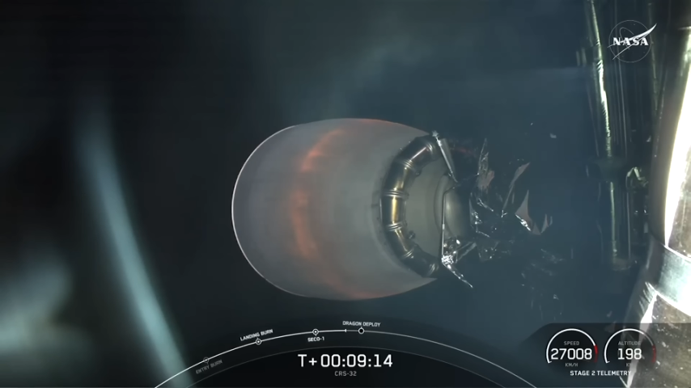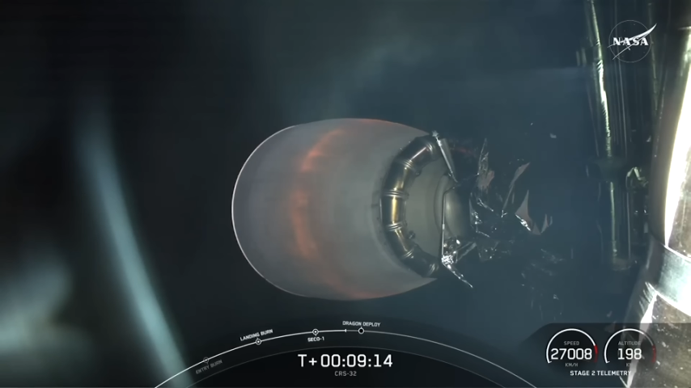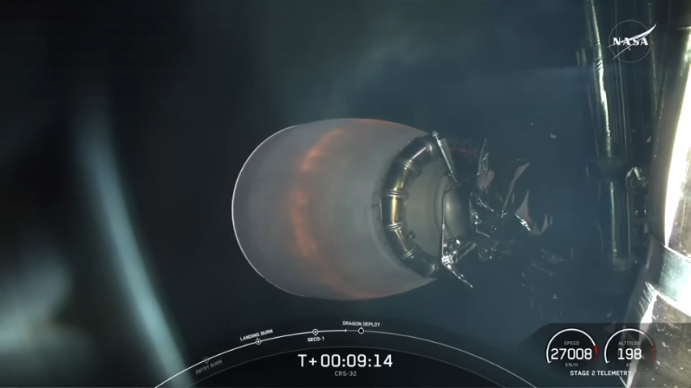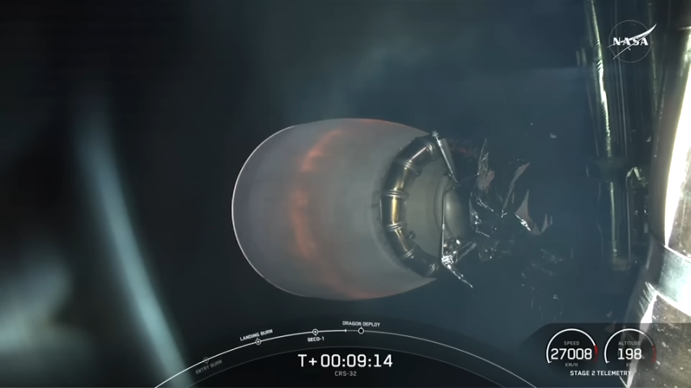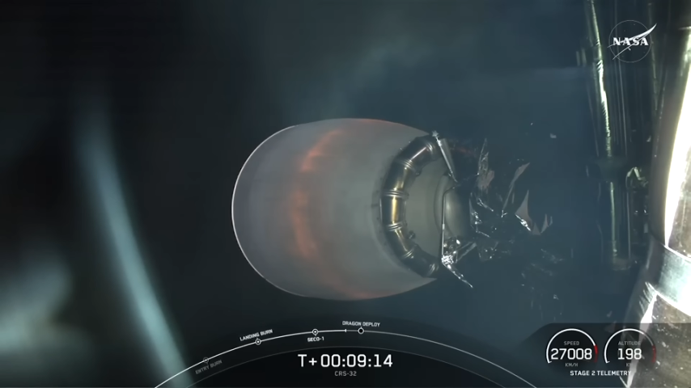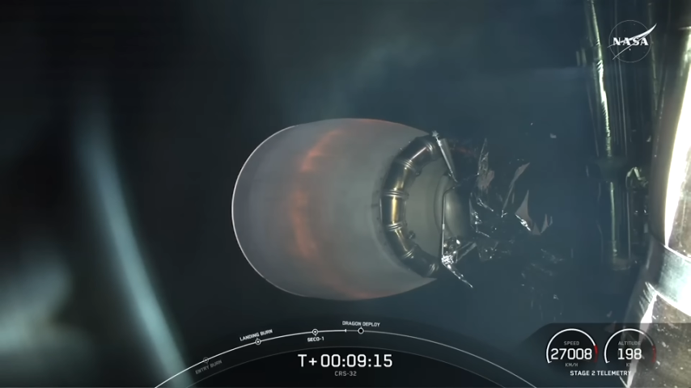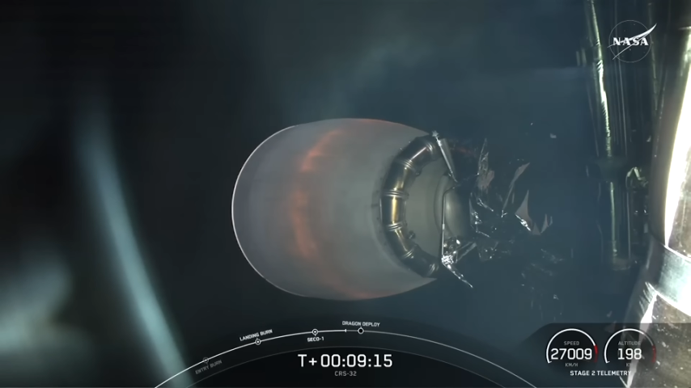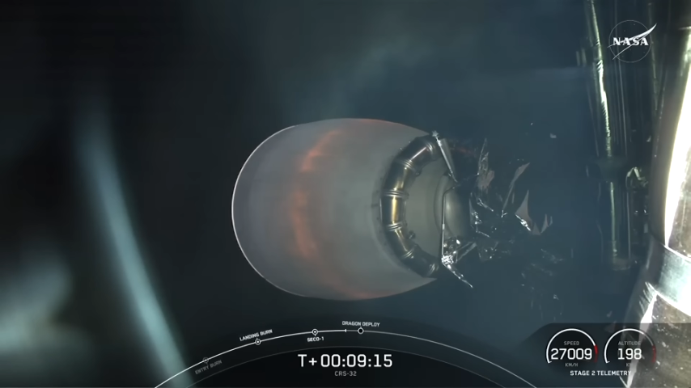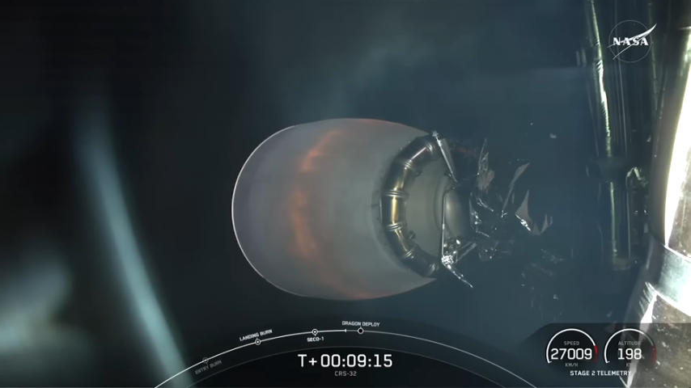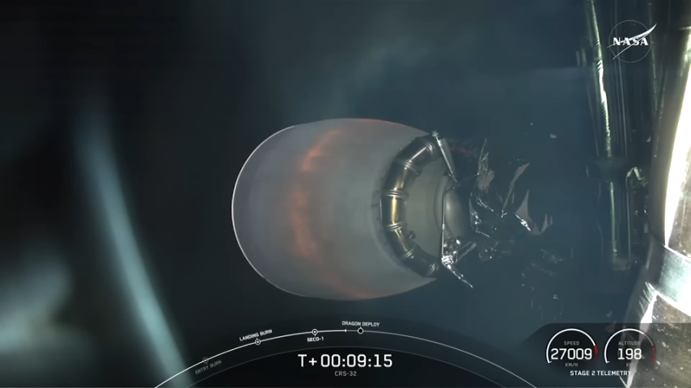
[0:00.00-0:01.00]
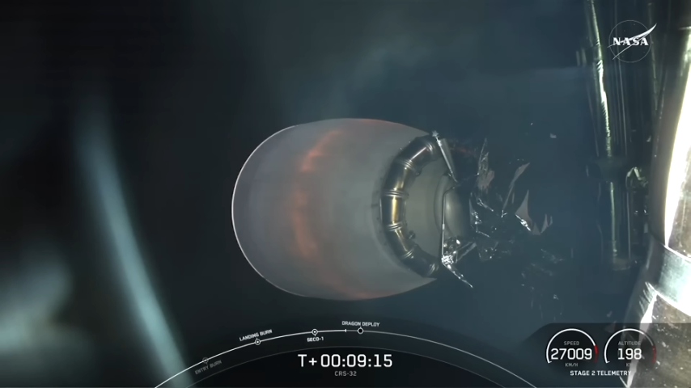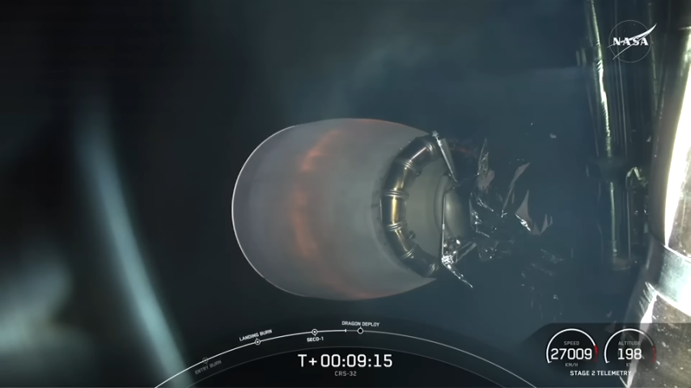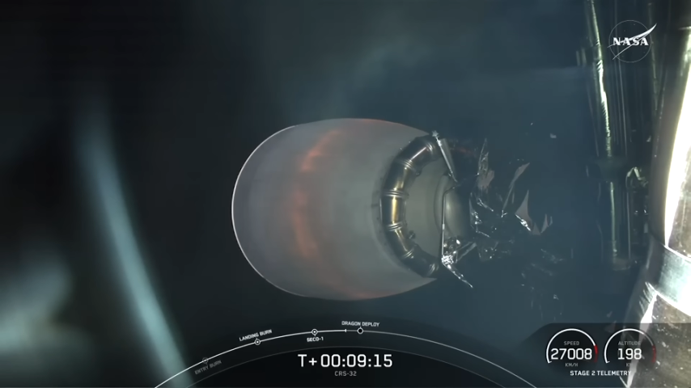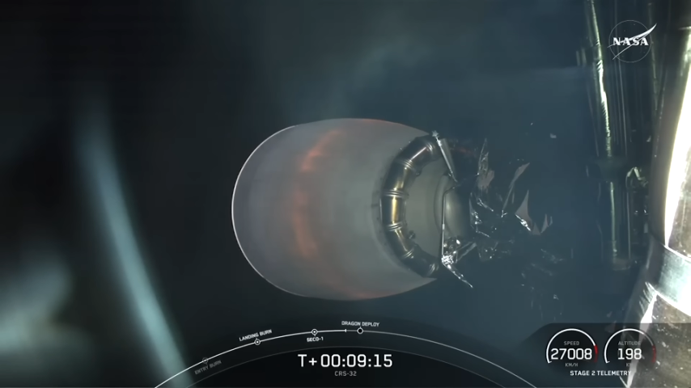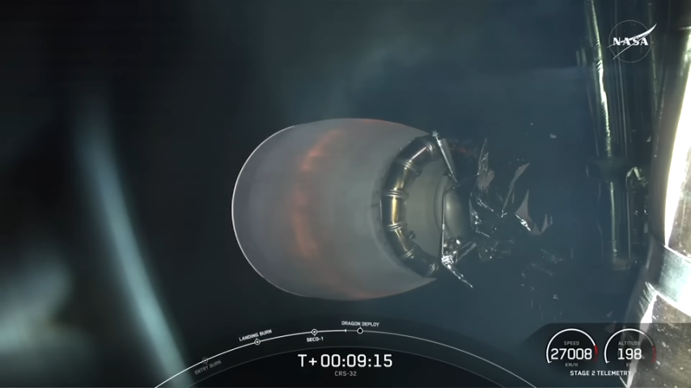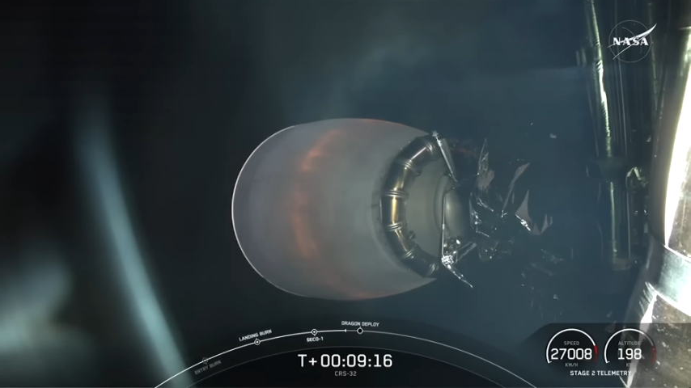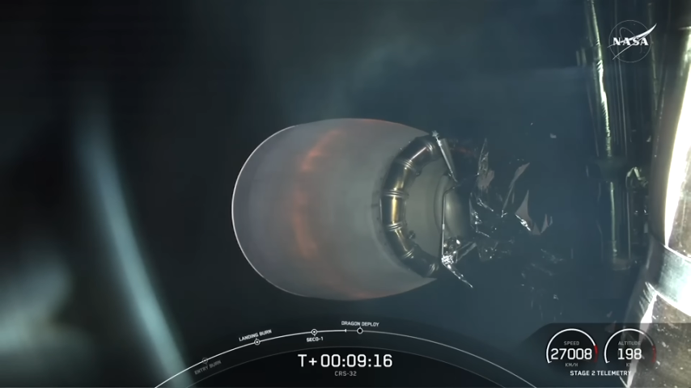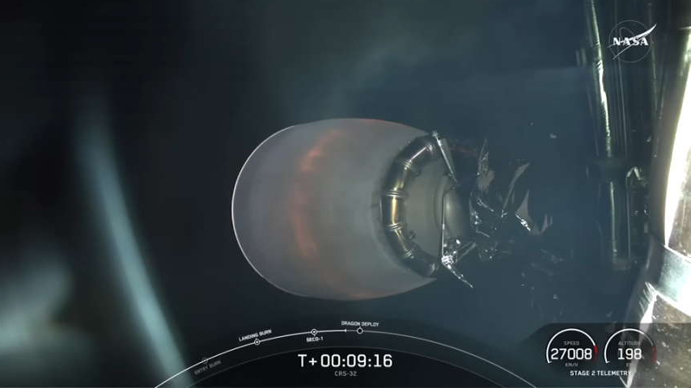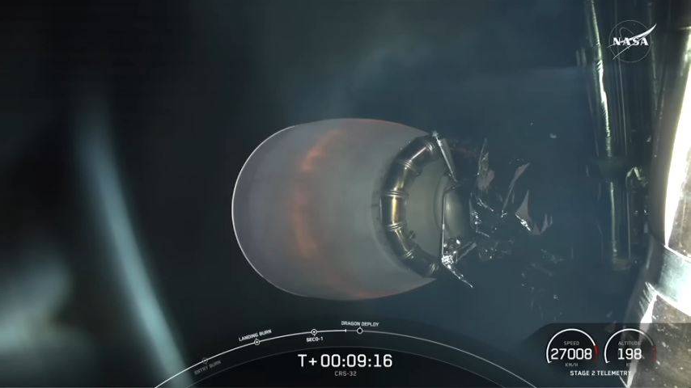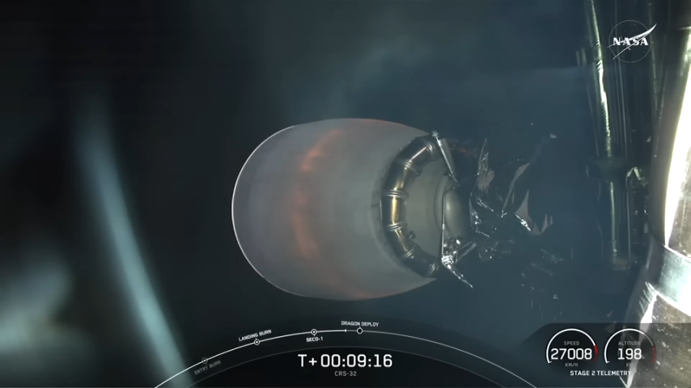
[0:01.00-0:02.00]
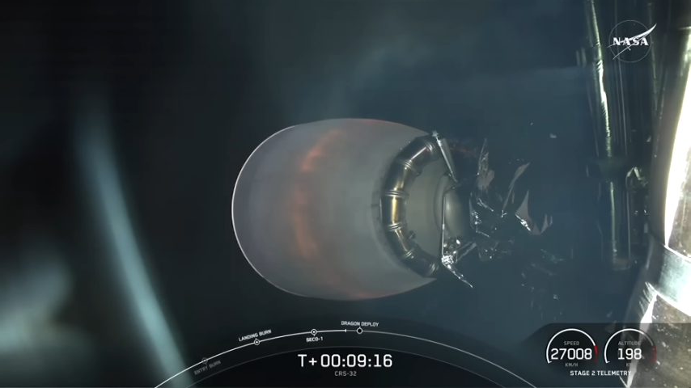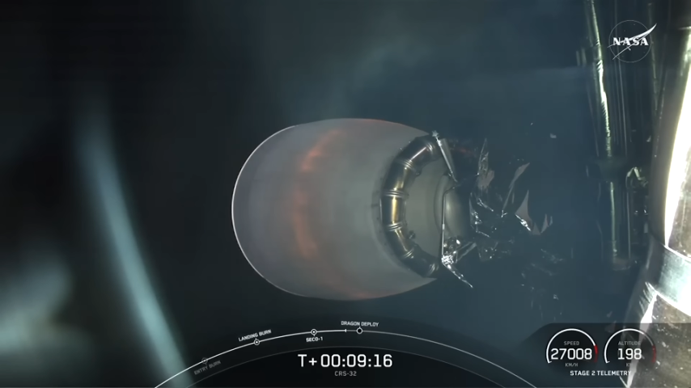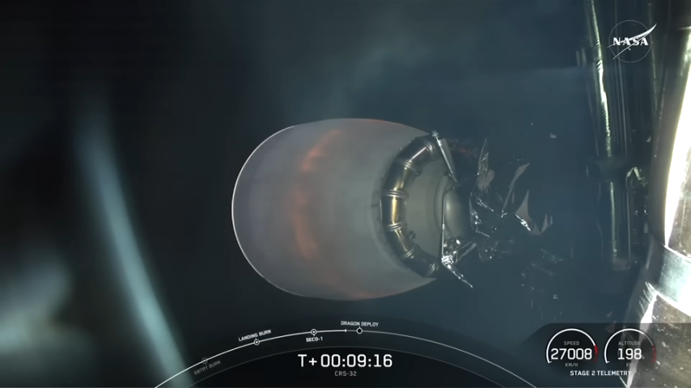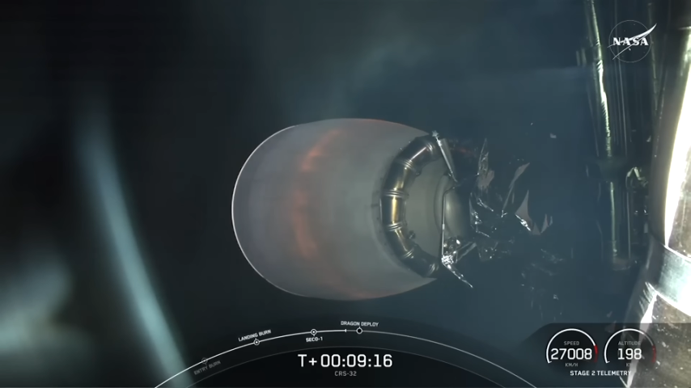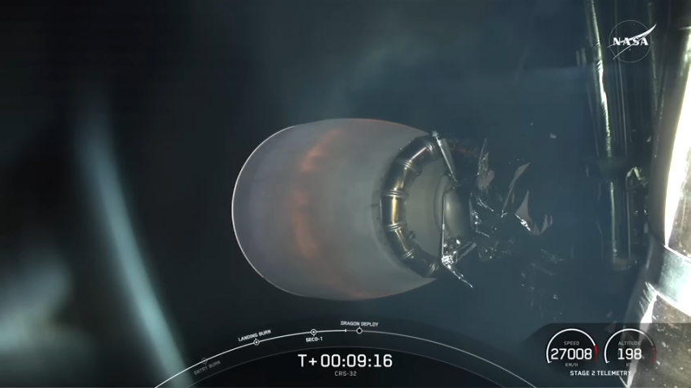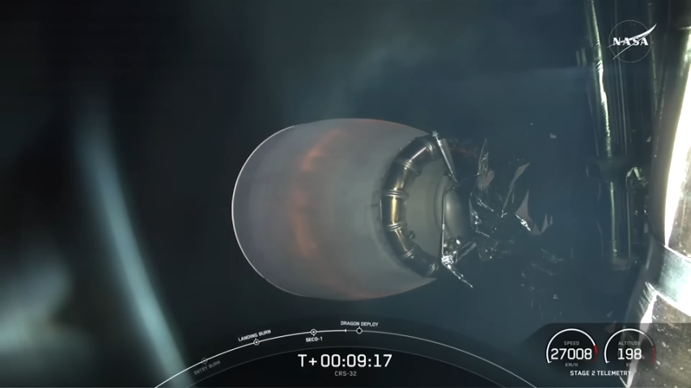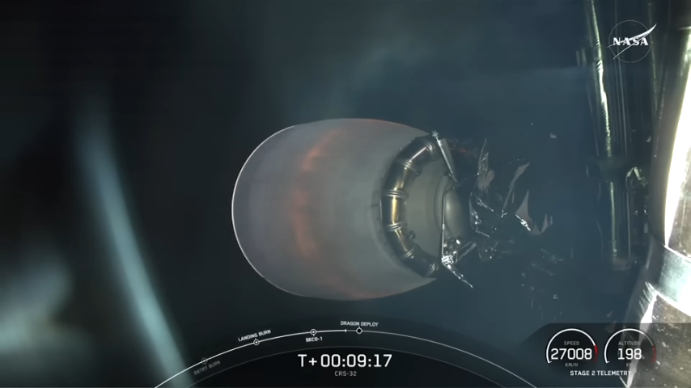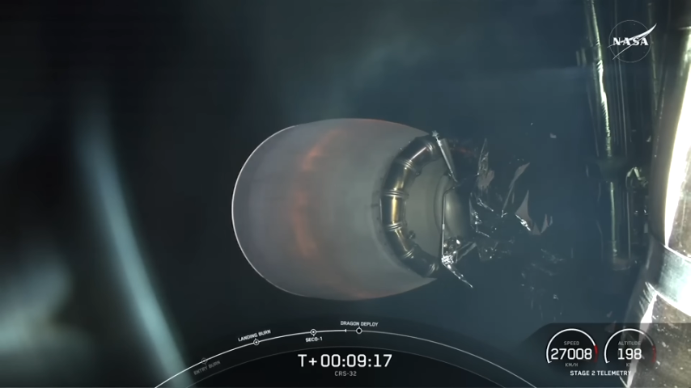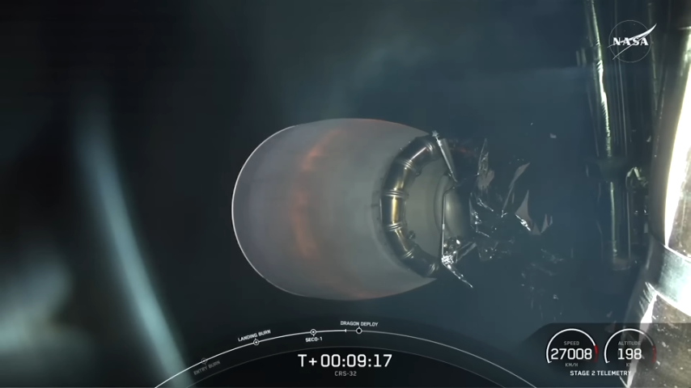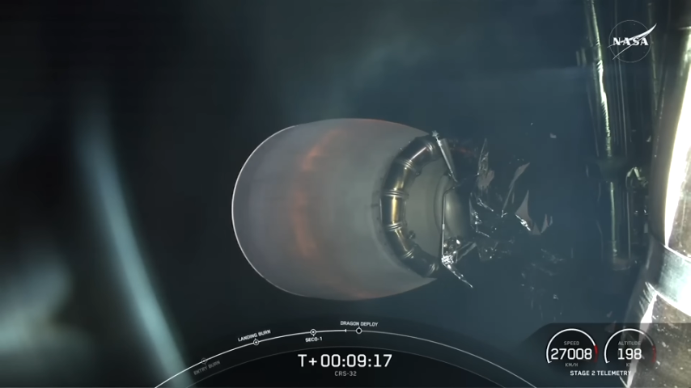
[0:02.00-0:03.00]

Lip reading: No face is visible, so there are no lips to read.